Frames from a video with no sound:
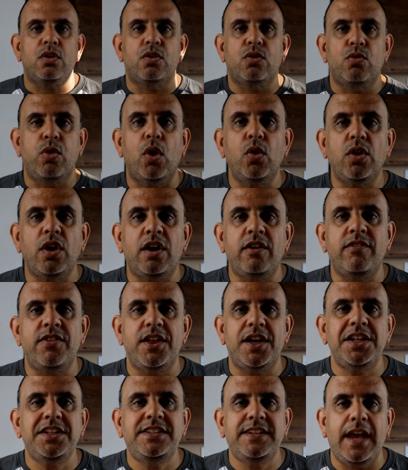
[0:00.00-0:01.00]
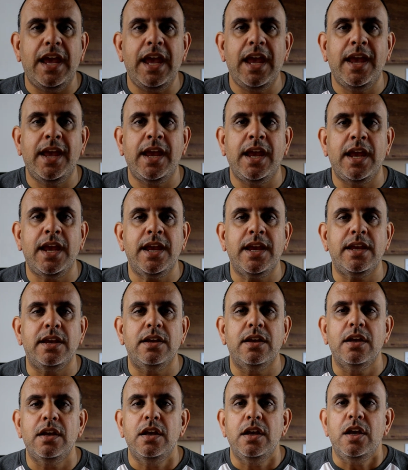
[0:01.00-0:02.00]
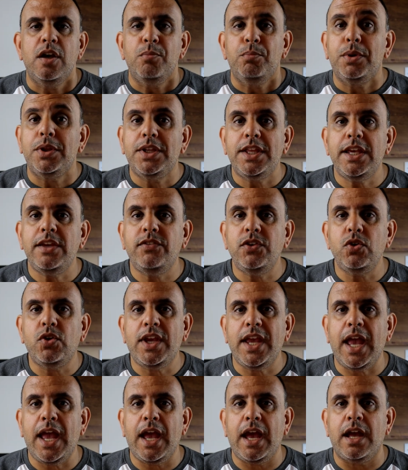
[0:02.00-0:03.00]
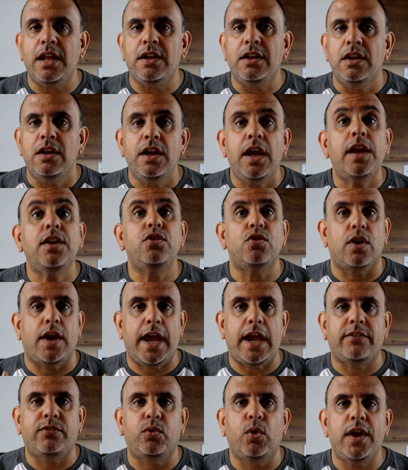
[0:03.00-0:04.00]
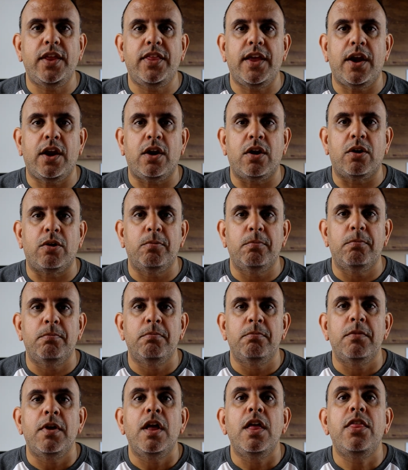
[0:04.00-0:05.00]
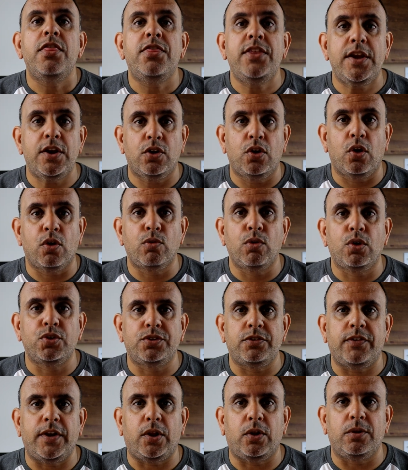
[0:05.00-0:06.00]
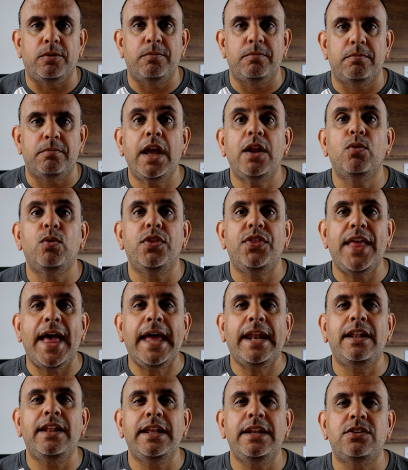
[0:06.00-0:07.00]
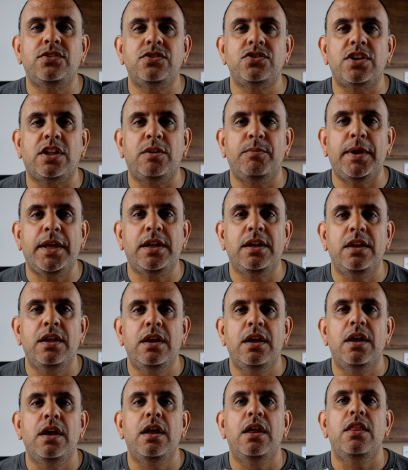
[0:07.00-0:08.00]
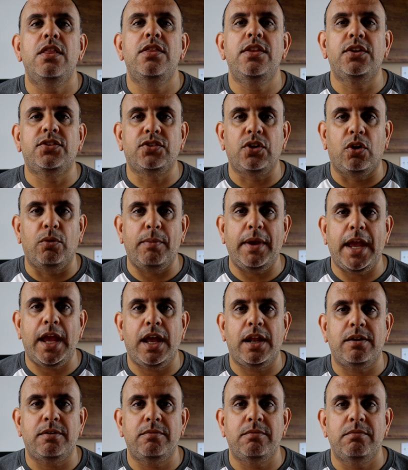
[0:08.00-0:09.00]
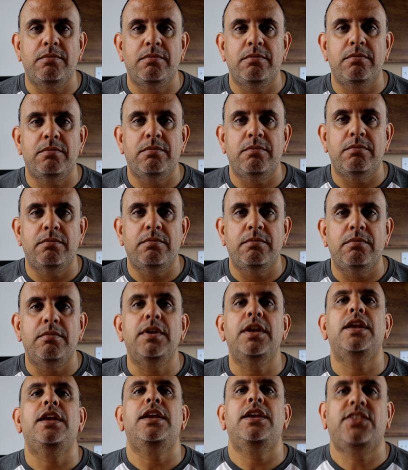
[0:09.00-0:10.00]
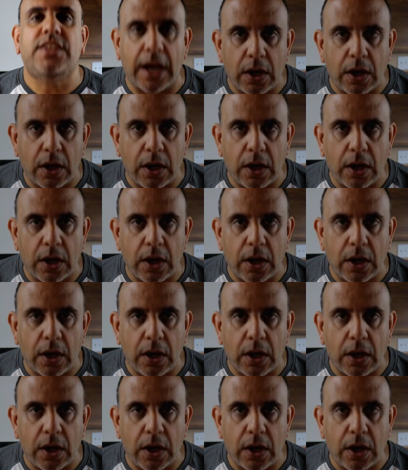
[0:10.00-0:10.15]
Quote of the day, believe you can and you're halfway there. Theodore Roosevelt. And with that, ladies and gentlemen, this old man is